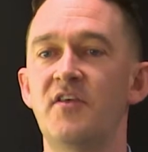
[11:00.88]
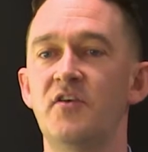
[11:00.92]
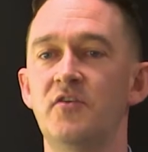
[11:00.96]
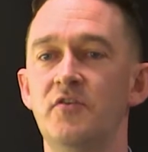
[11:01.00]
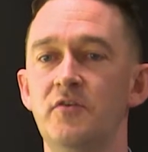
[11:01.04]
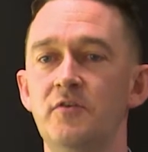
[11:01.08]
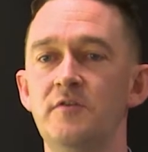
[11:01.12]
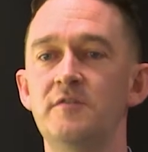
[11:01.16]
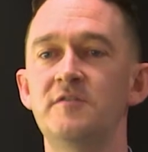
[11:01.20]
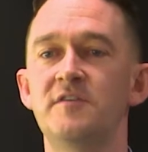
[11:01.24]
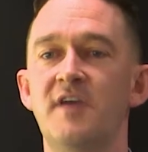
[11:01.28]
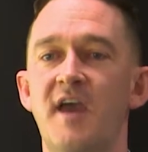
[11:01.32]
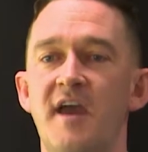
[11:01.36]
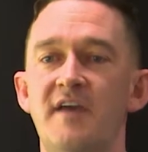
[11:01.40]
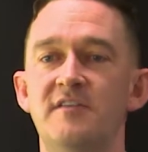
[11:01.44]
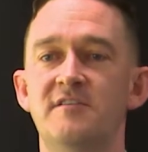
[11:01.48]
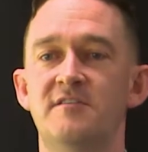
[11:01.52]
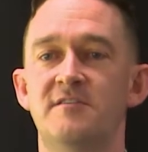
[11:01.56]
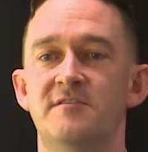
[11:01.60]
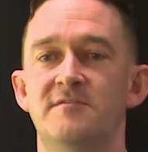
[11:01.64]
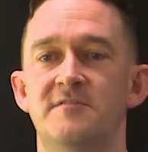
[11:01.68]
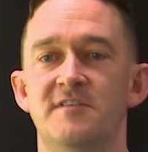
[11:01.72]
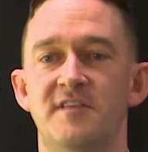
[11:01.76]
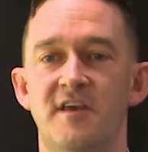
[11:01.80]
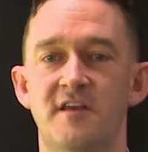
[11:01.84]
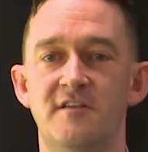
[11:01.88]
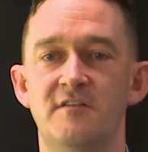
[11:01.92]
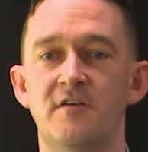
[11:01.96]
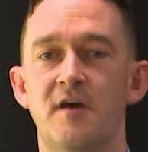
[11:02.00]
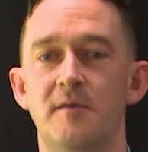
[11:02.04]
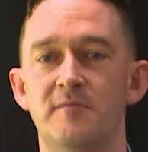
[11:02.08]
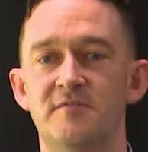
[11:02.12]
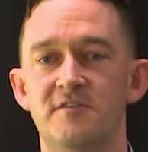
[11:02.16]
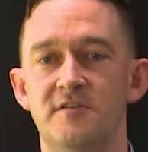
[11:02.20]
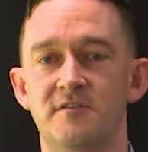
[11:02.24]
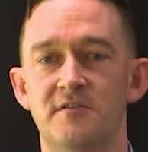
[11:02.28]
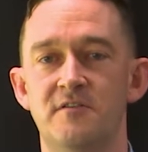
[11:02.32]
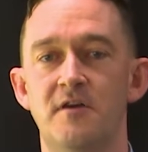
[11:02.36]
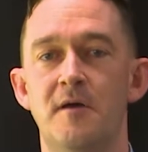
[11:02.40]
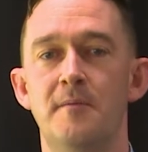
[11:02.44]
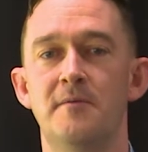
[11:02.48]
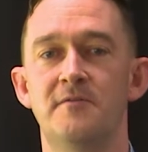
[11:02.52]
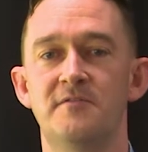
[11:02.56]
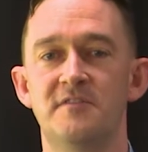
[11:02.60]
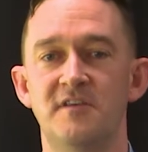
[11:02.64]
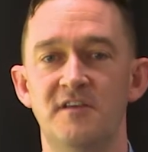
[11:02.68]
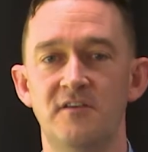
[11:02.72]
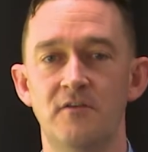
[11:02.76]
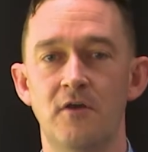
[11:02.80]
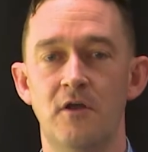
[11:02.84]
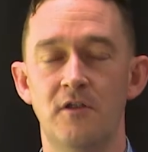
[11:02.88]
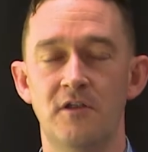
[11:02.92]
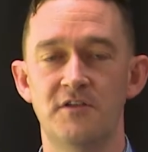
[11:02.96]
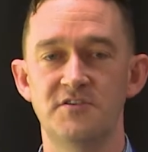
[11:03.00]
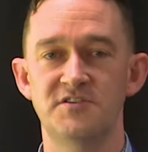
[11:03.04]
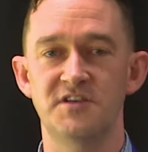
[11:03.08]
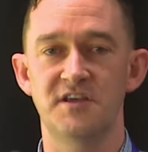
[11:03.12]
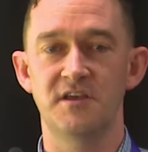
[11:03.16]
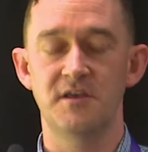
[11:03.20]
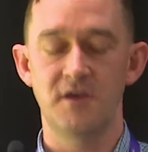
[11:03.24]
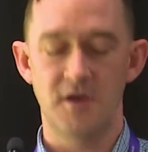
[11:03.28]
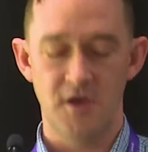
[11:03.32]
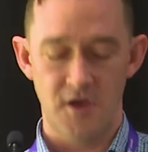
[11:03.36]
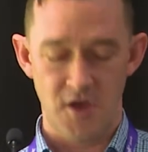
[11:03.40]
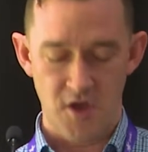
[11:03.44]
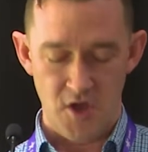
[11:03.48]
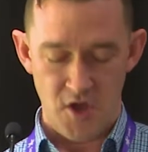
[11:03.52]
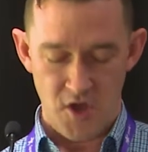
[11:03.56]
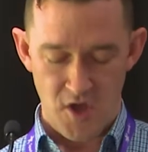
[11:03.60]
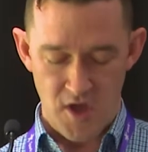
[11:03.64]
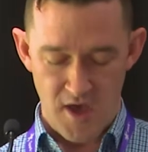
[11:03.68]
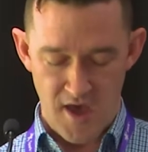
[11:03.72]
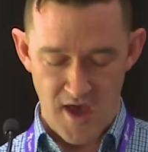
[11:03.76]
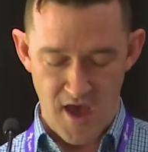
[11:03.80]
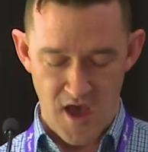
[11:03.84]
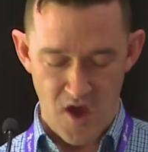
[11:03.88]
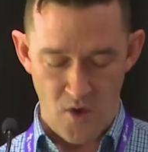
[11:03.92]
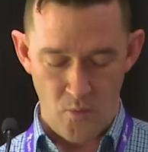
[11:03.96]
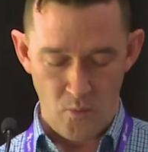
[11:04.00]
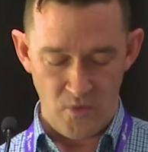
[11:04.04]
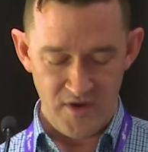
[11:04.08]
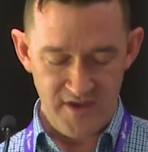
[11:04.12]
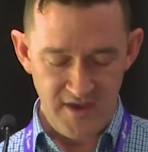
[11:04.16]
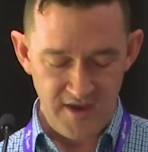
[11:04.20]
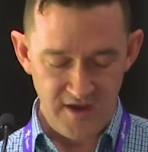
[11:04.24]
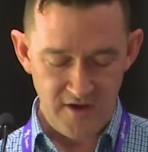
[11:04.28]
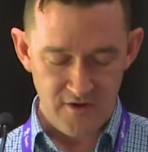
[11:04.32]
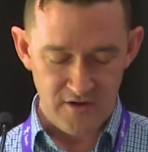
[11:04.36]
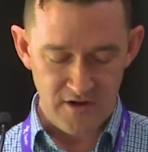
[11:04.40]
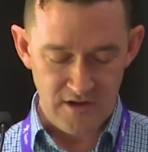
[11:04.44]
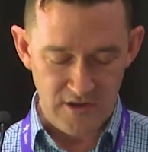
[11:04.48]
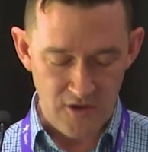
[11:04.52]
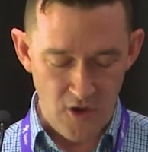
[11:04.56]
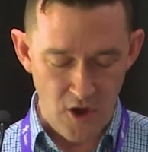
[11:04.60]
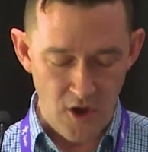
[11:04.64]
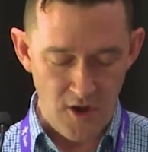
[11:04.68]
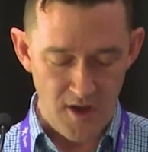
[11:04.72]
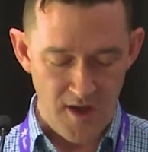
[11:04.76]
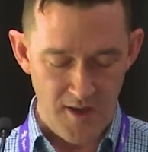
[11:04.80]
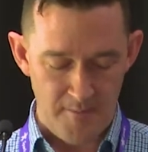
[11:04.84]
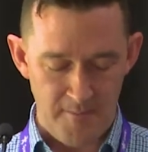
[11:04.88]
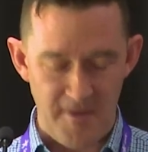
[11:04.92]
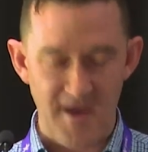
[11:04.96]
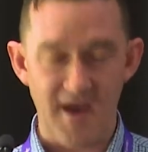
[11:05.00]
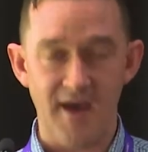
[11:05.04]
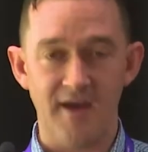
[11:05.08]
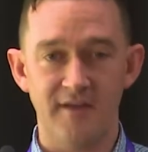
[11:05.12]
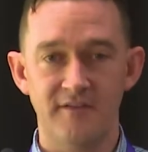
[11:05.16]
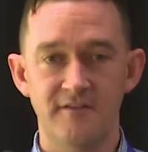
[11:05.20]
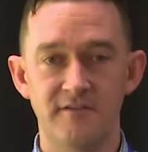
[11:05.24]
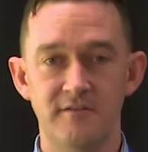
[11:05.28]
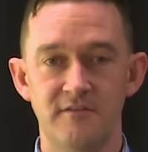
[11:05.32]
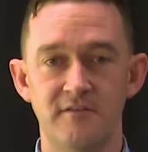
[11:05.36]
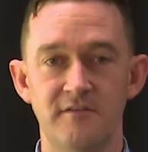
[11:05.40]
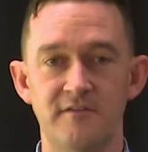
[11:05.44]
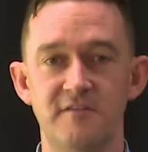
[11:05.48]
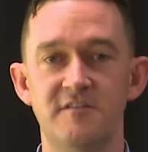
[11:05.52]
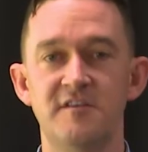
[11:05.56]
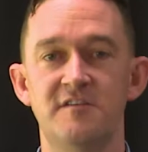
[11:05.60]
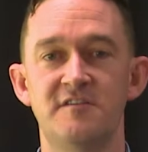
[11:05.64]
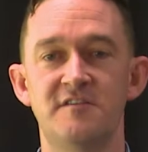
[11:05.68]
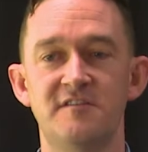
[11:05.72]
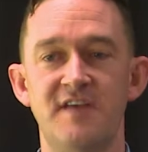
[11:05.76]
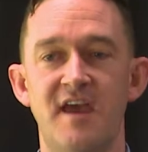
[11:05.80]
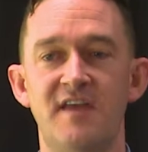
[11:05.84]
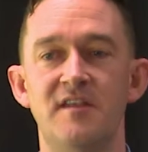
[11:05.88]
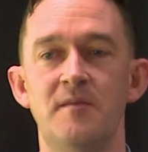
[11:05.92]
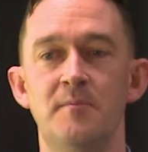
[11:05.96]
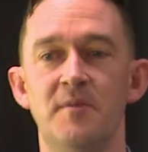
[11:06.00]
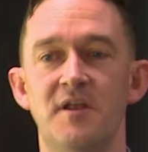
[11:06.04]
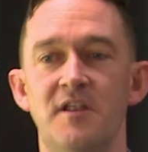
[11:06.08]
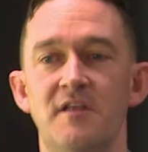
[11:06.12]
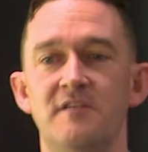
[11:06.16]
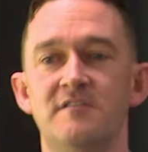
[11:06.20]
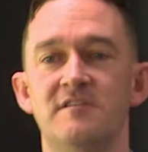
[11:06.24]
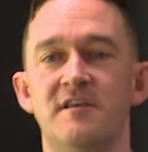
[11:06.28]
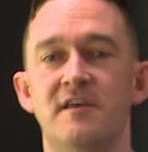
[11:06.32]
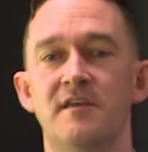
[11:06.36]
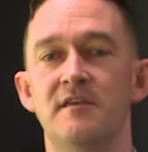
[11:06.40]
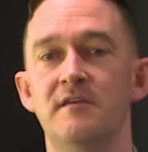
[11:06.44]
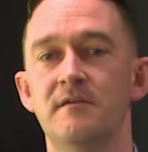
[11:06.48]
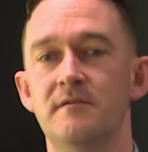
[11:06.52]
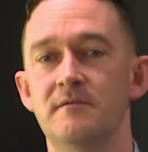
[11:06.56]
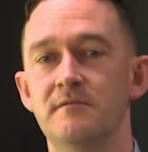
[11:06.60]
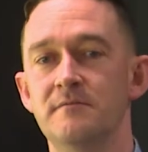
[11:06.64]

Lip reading: use cases for that type of technology, we hear a lot about sustainability.